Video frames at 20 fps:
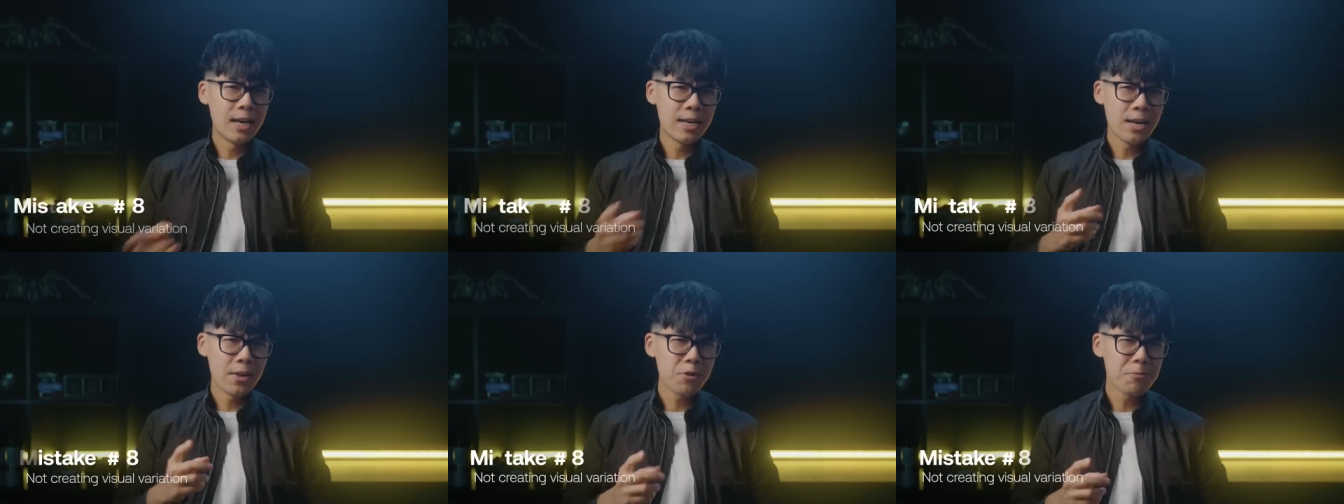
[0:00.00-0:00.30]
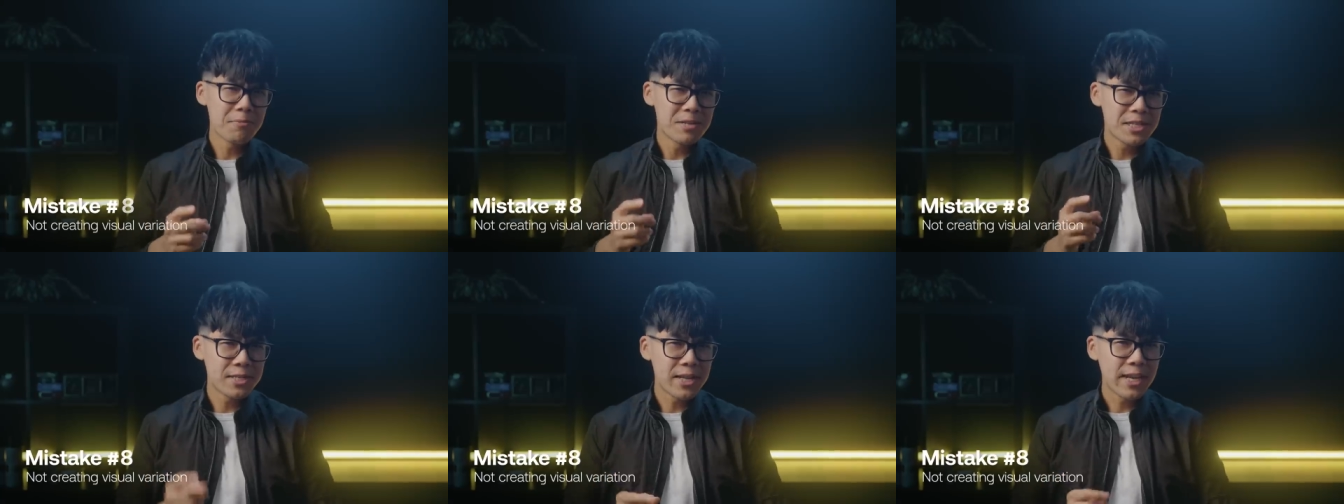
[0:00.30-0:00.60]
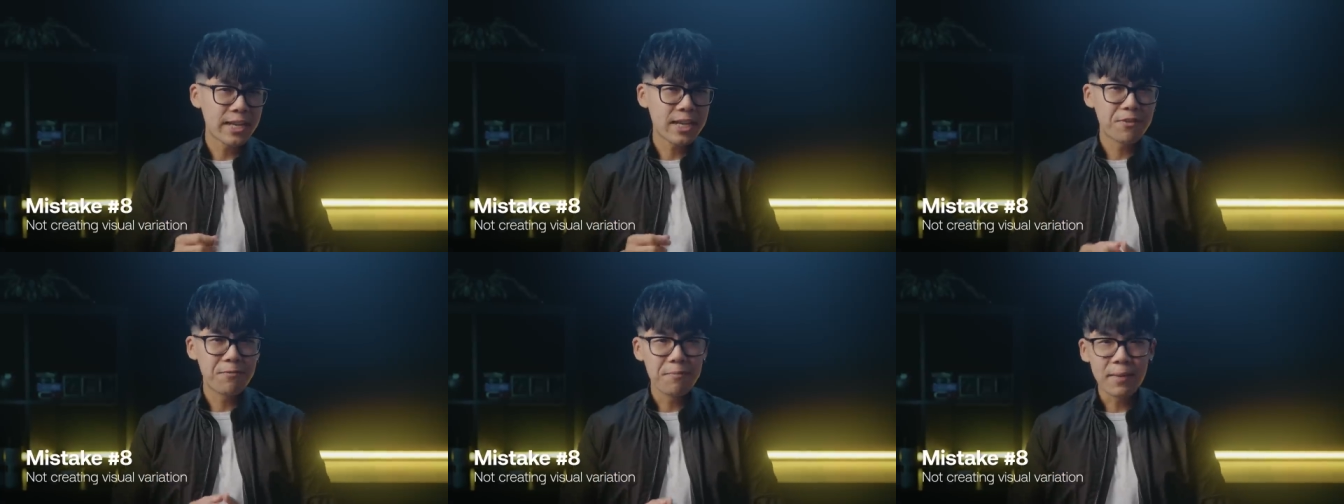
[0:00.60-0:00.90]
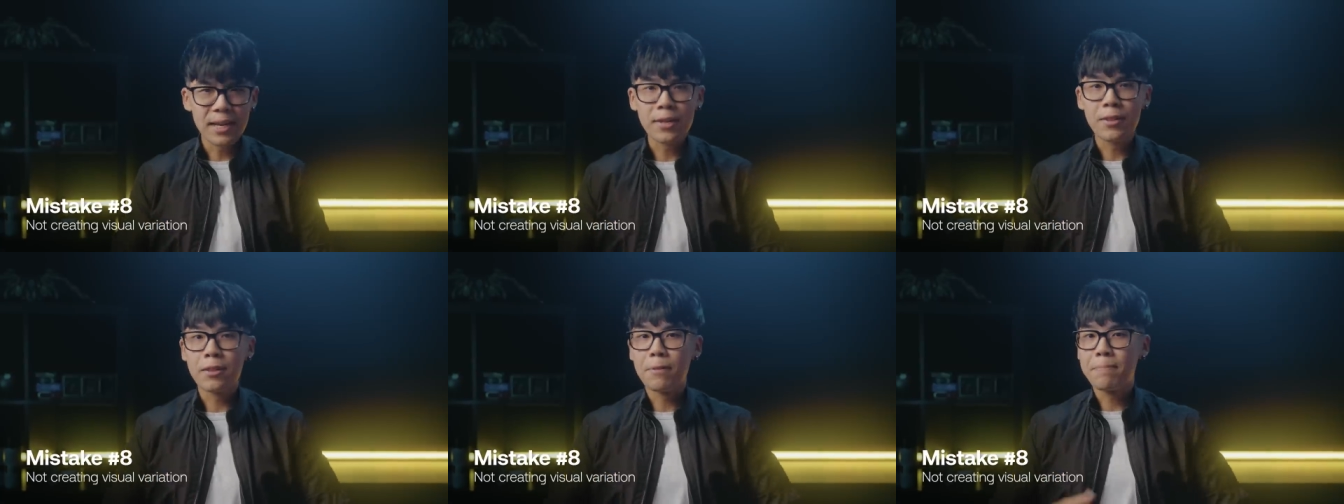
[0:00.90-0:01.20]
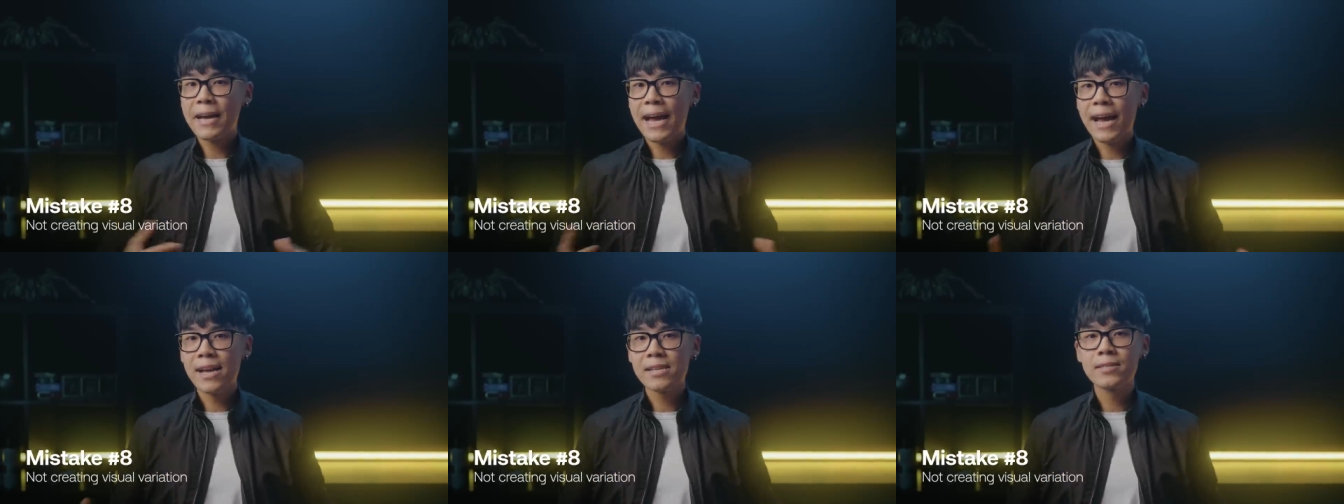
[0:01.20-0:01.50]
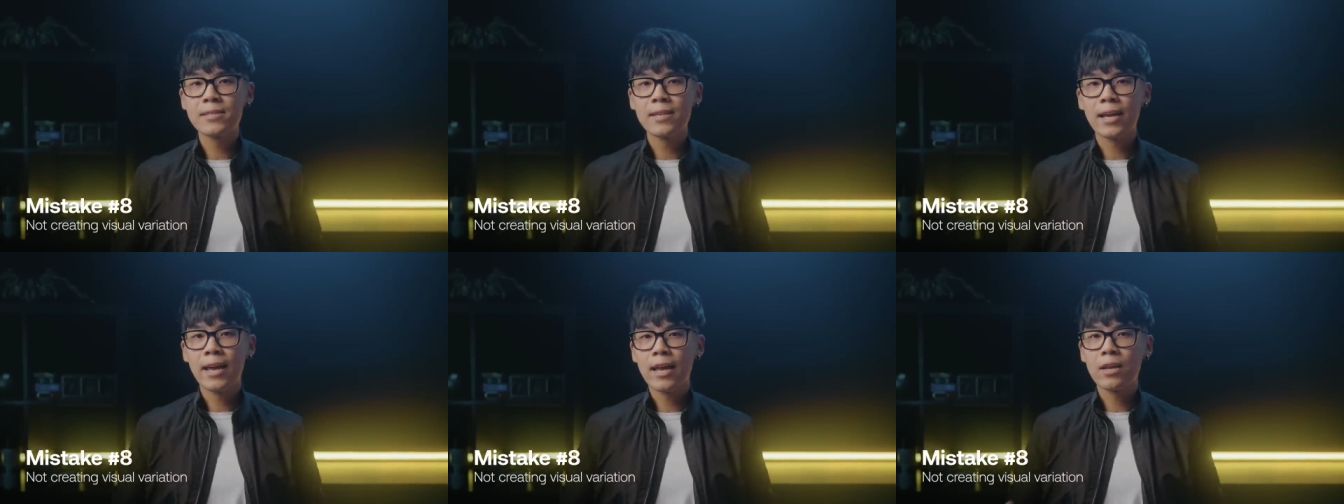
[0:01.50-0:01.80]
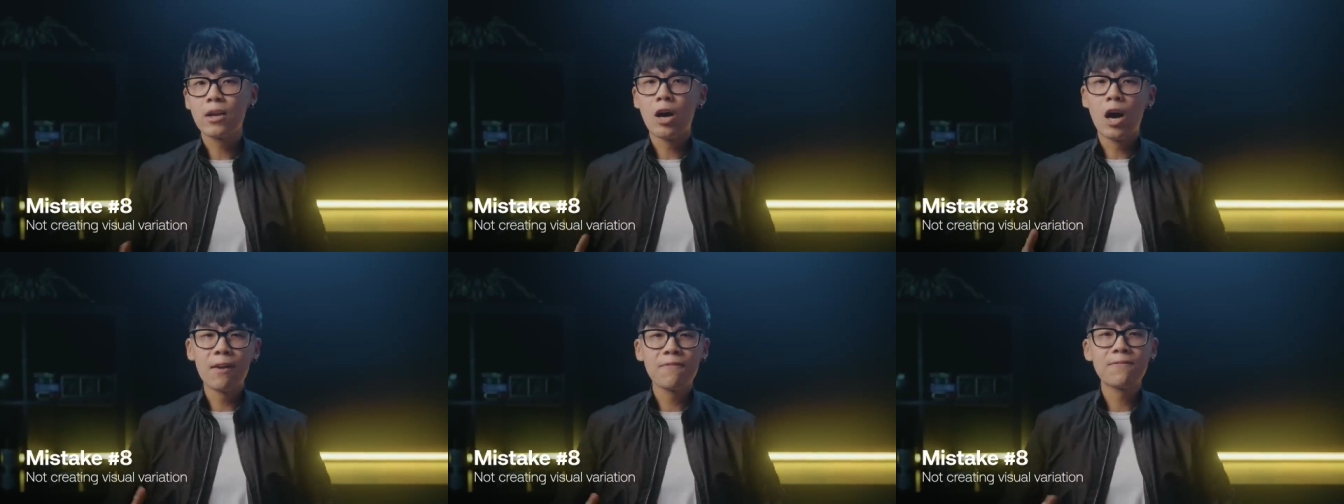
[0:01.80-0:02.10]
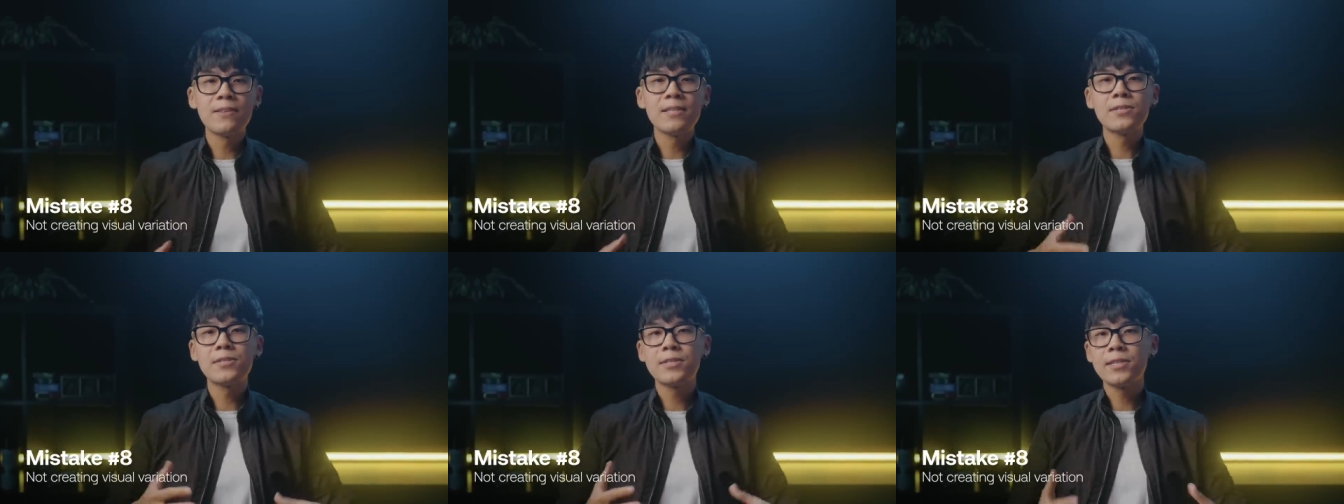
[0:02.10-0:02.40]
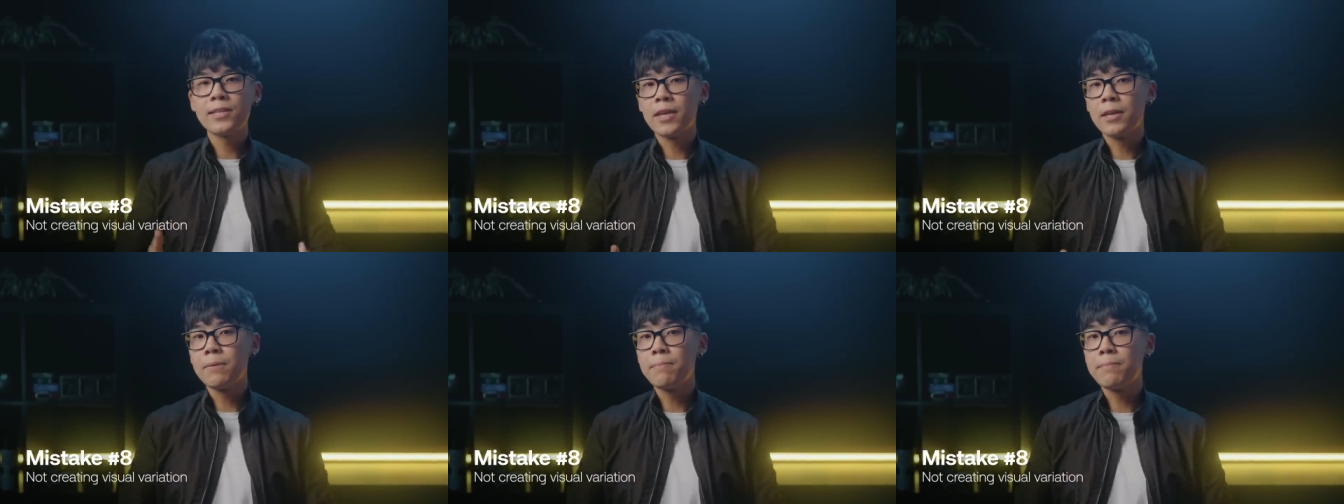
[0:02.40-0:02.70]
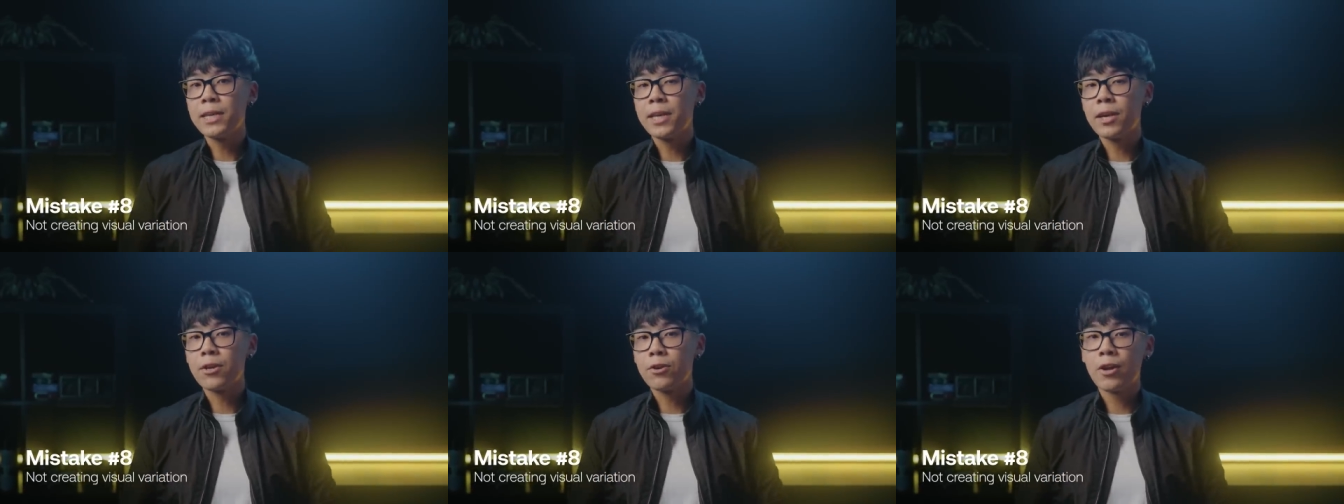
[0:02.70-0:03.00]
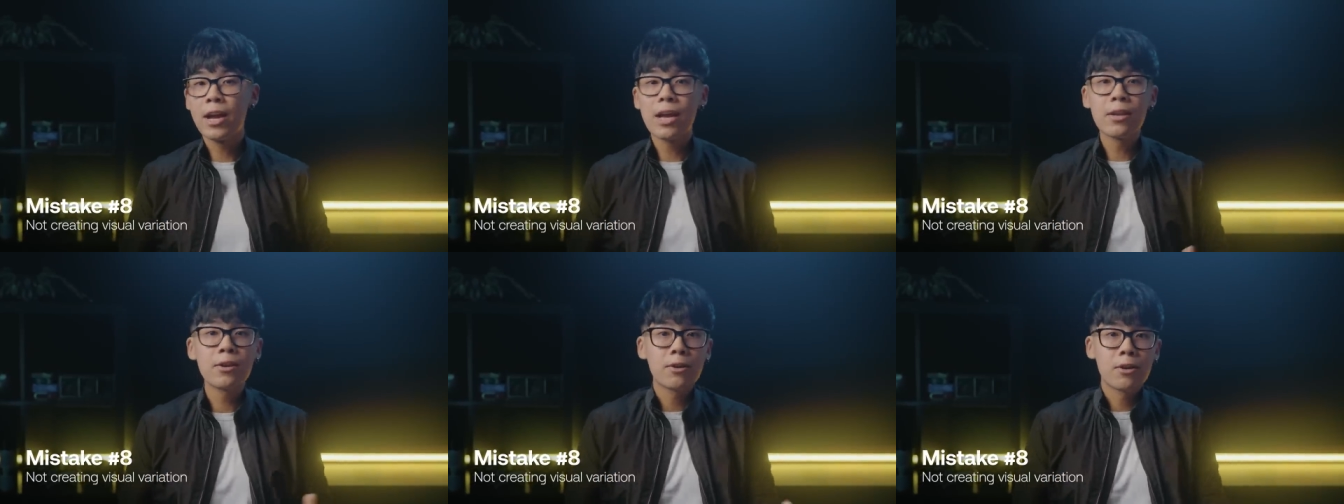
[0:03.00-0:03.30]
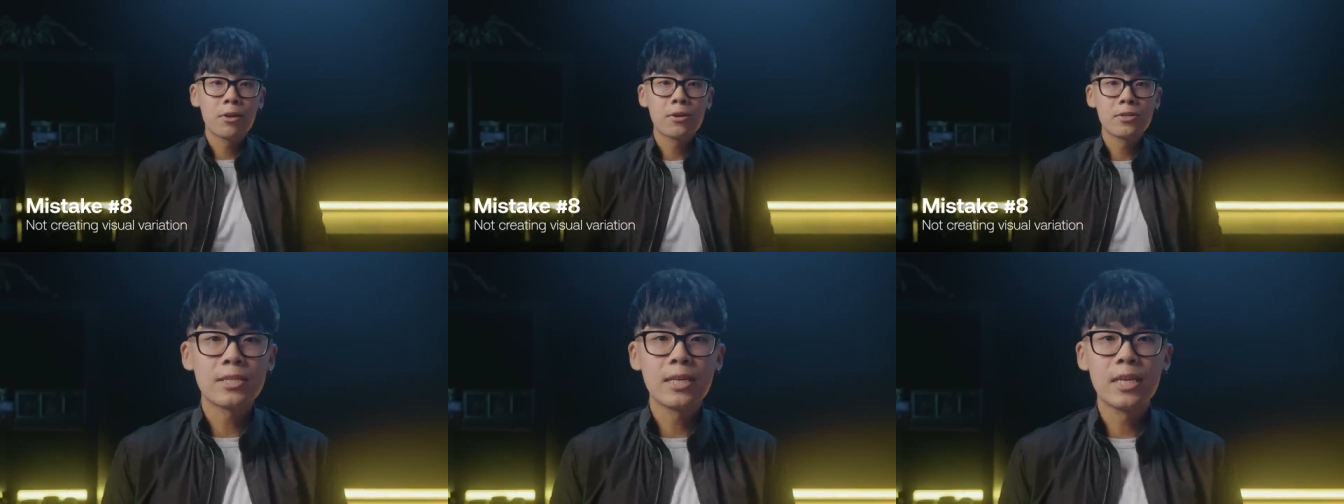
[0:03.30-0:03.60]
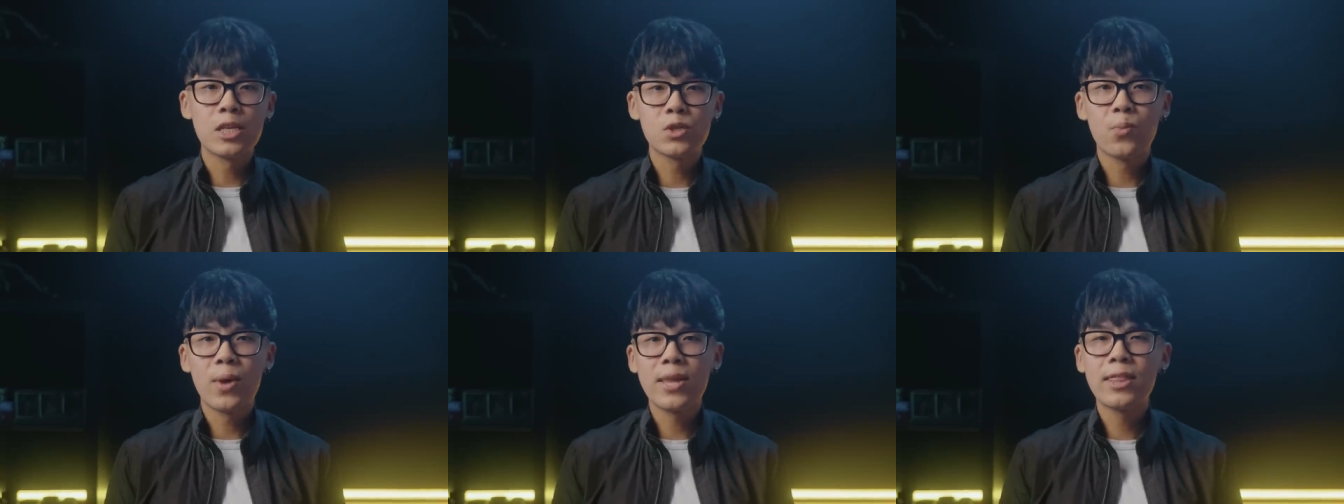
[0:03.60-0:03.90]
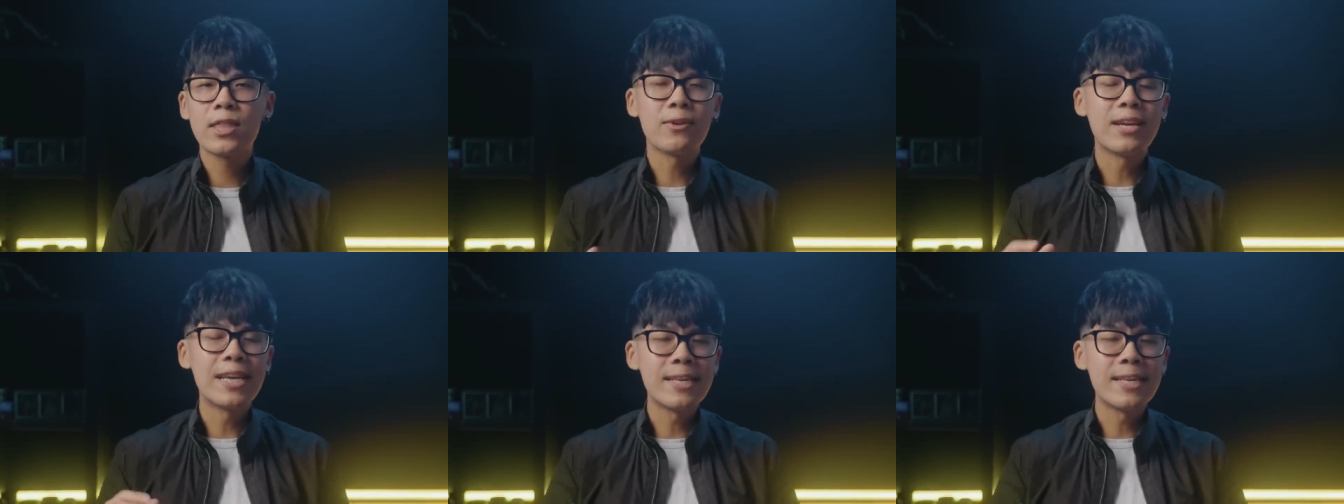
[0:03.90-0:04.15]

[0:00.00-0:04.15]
Another mistake I've made in the past and often see in beginner editors is when there